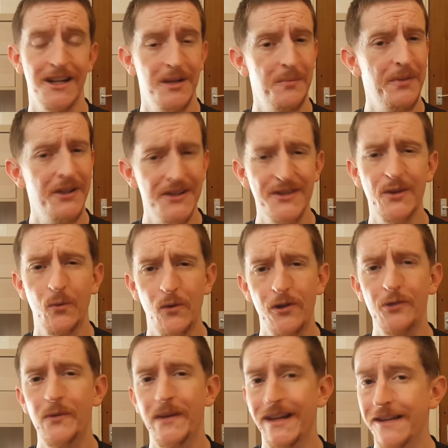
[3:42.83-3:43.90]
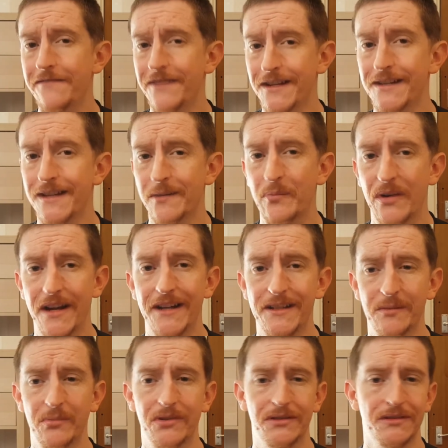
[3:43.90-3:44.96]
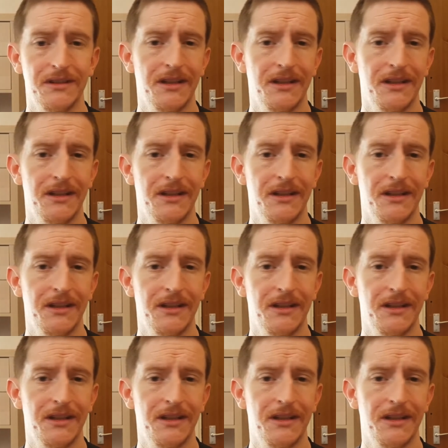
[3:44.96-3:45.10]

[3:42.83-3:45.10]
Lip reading: because the world we live in is unpredictable,